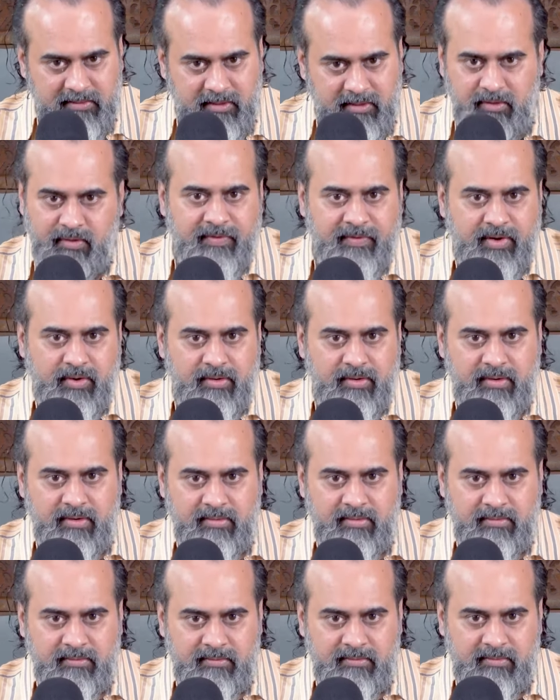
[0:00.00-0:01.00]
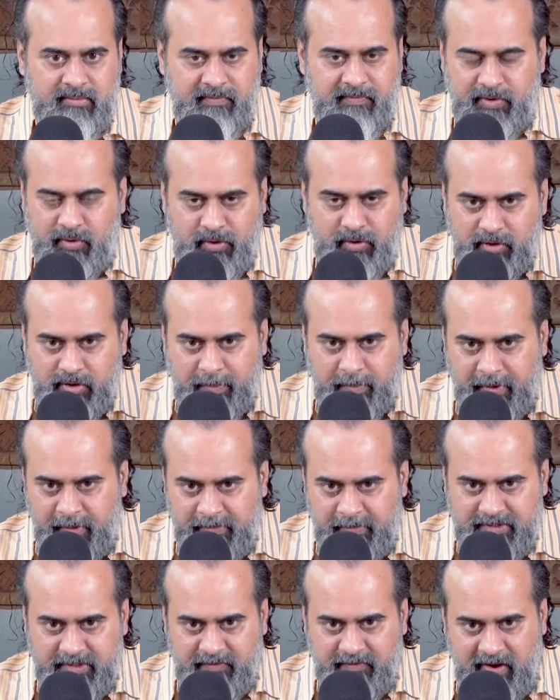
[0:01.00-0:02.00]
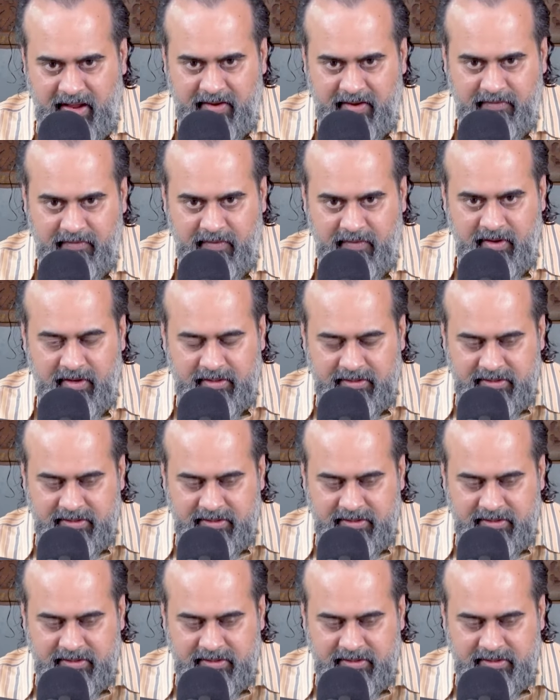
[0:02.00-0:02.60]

No, we don't know. We don't know the purpose of life.